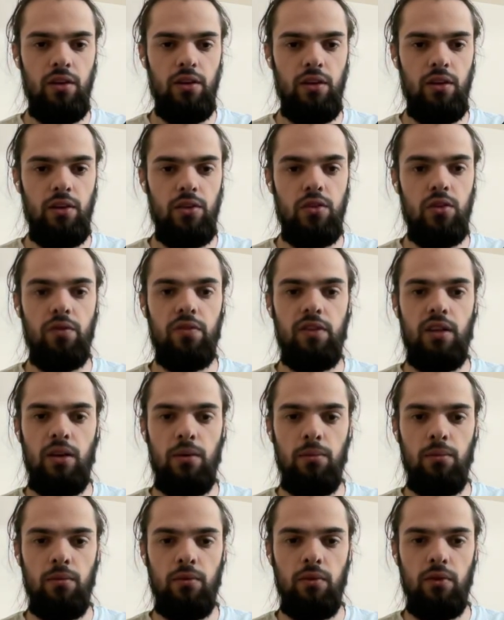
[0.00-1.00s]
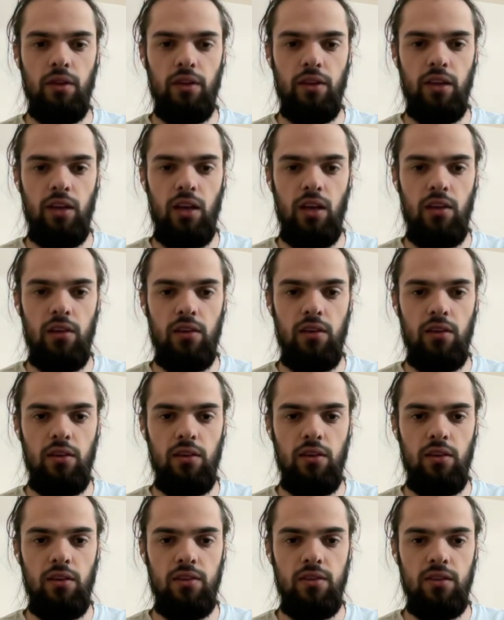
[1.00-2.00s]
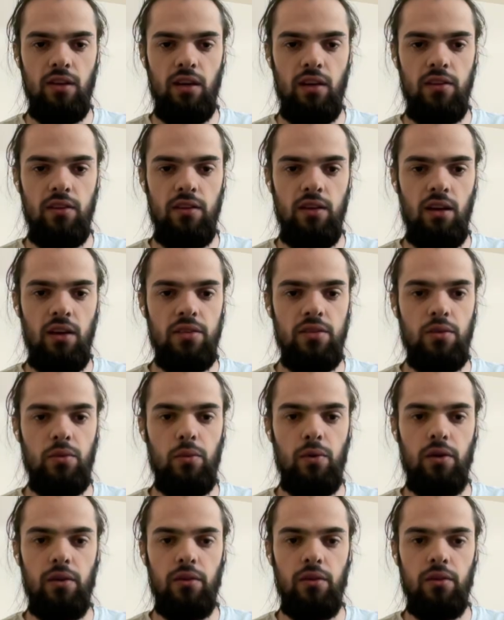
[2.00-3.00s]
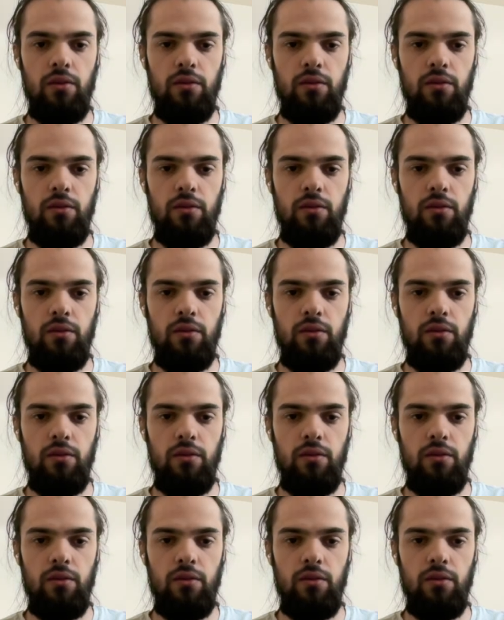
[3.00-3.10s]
Each of them located inside the other one.